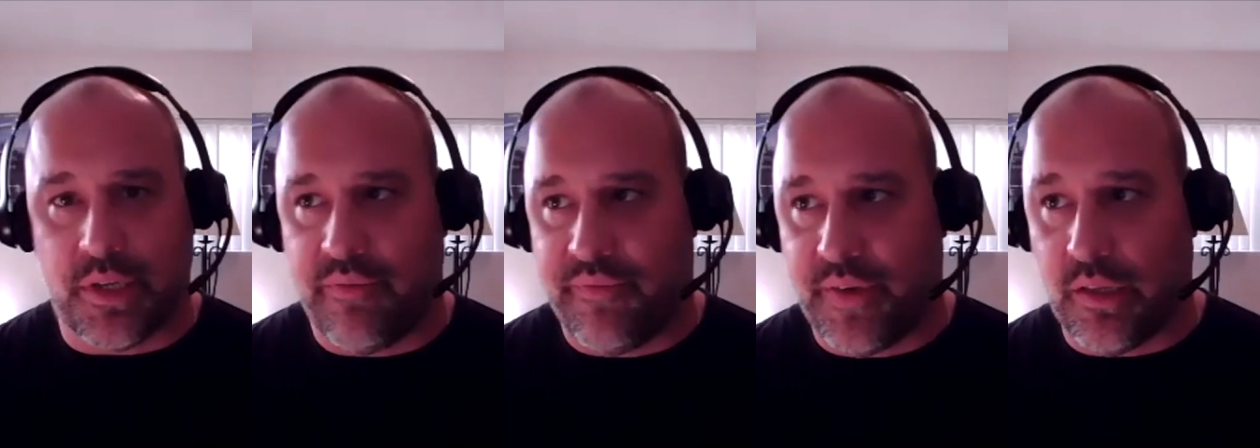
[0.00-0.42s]
And
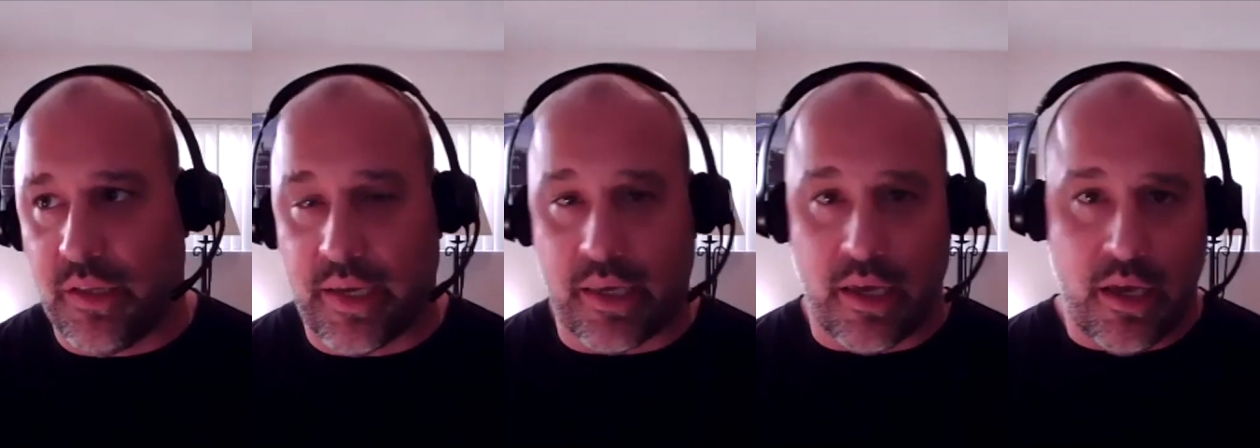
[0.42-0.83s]
I feel
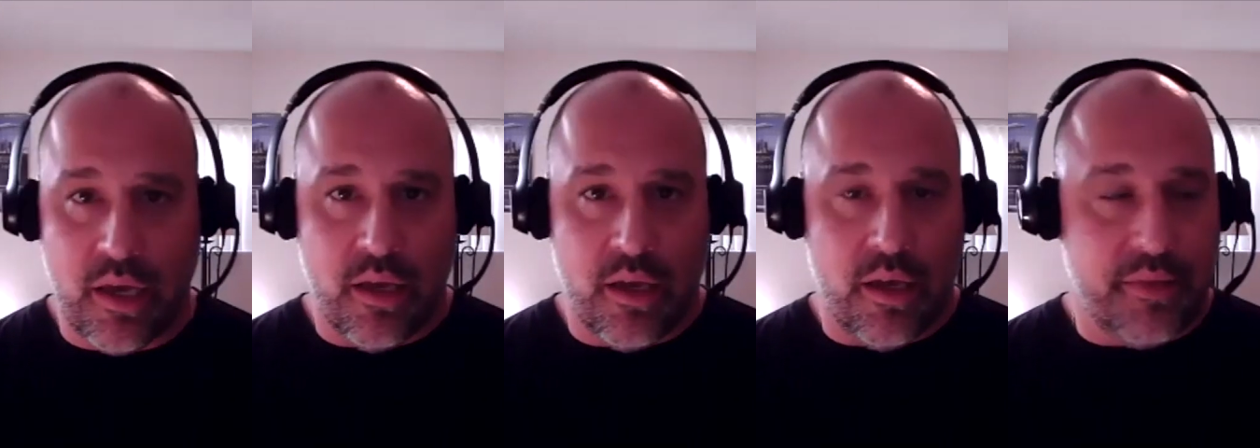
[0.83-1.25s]
like
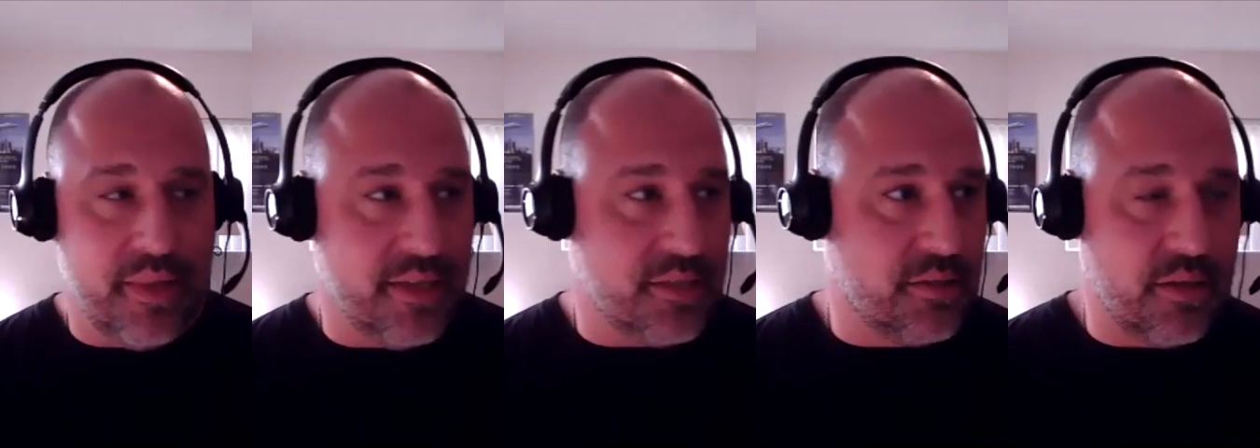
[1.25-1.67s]

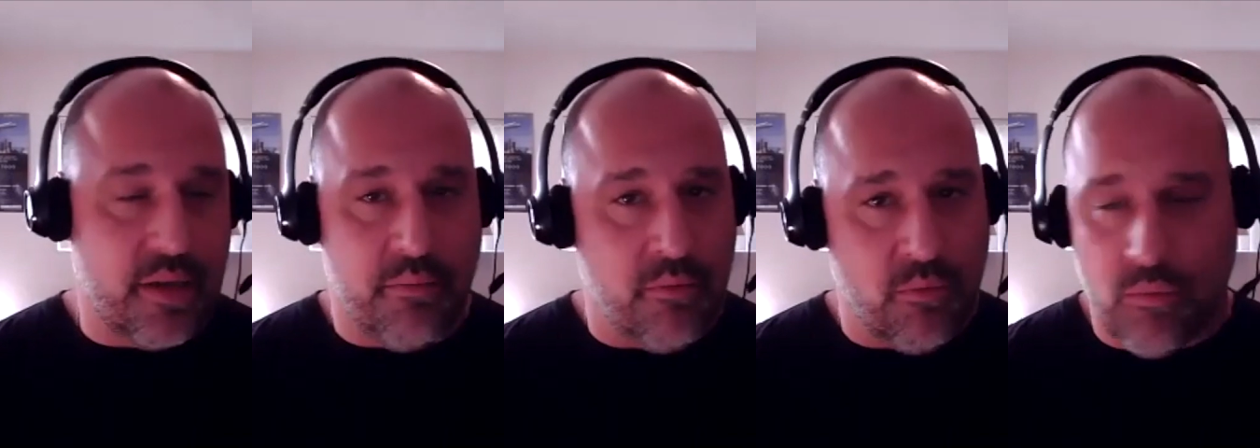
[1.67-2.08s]

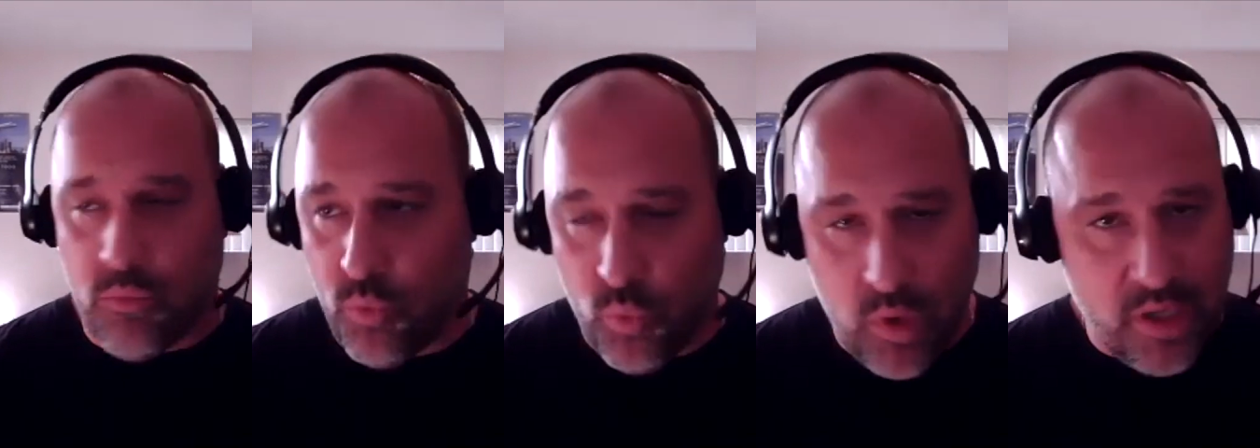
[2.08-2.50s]
that's
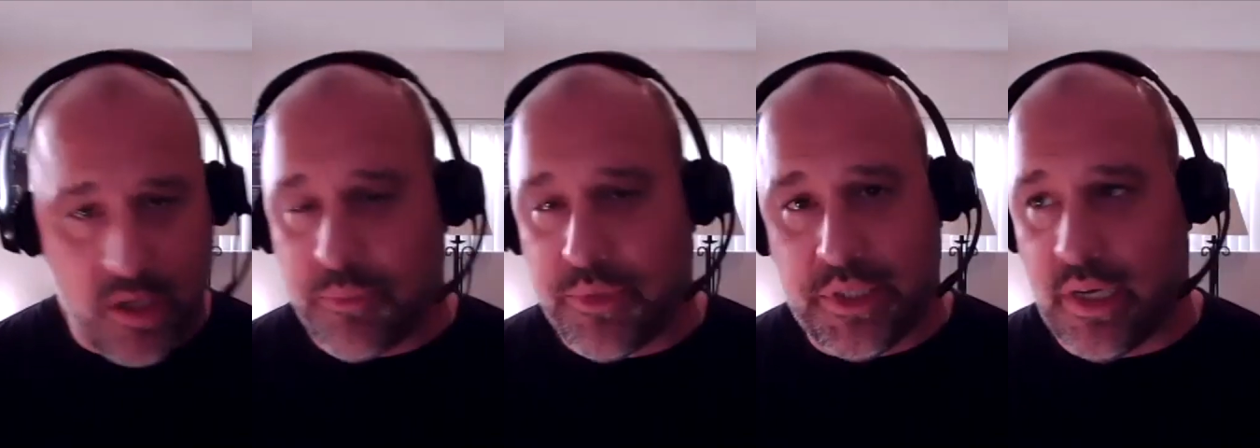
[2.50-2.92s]

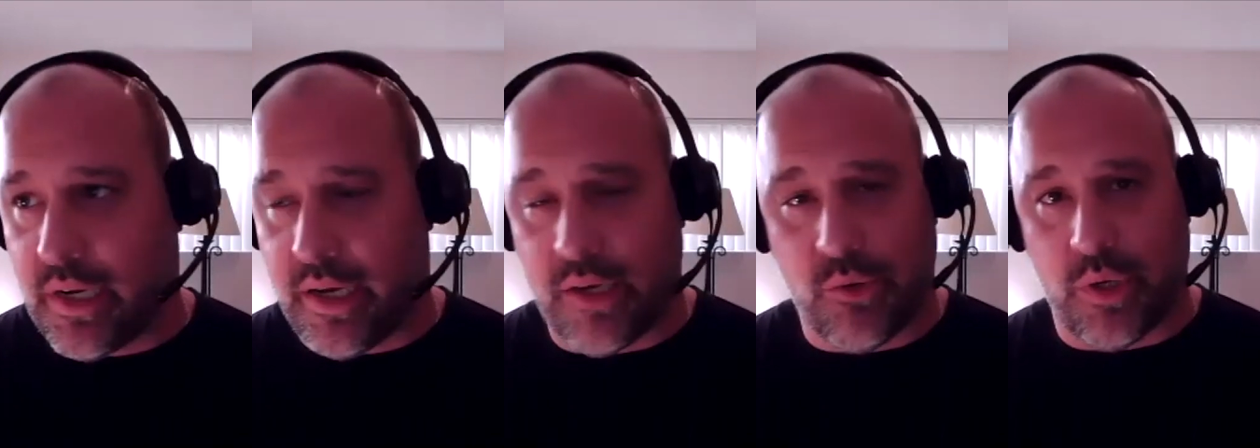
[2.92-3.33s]
100%.
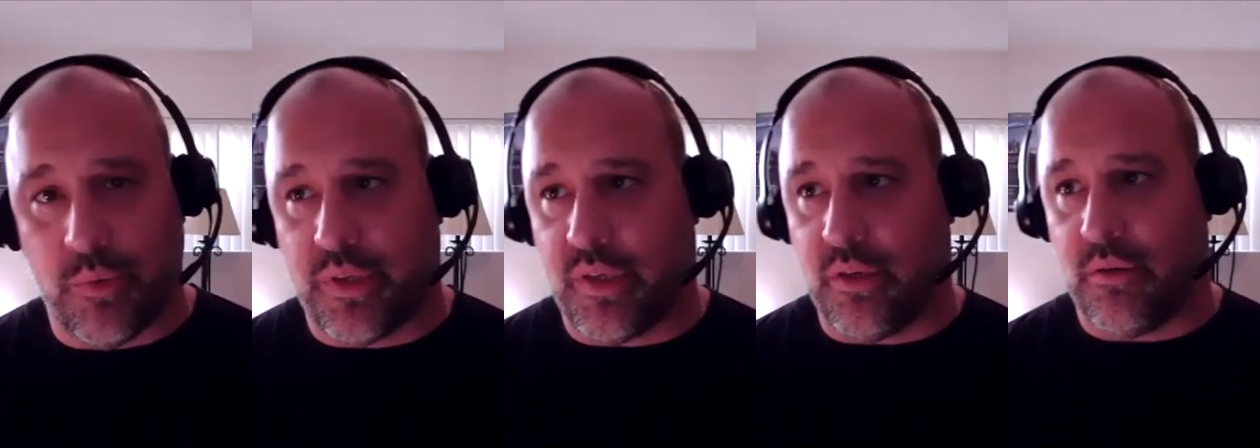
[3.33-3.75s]
I agree
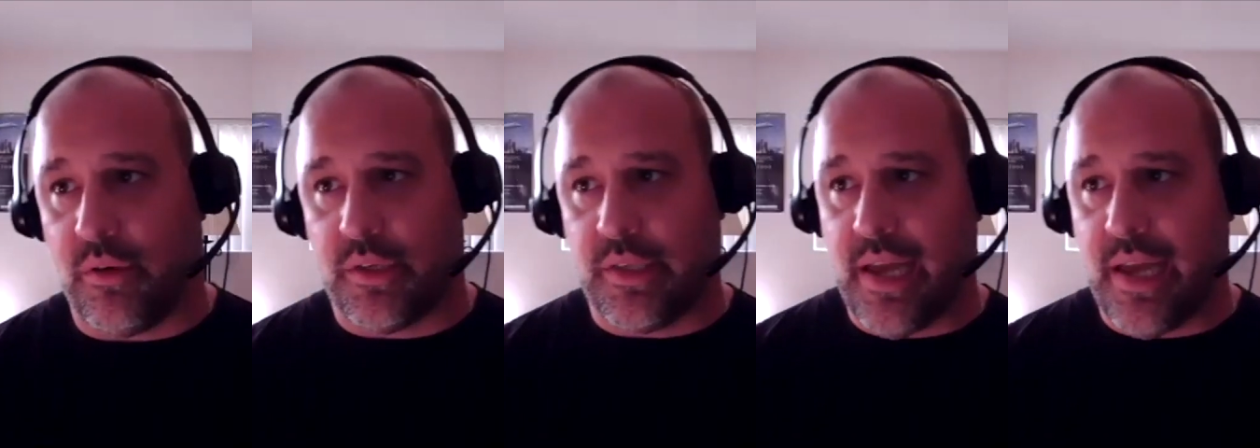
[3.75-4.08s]
with you.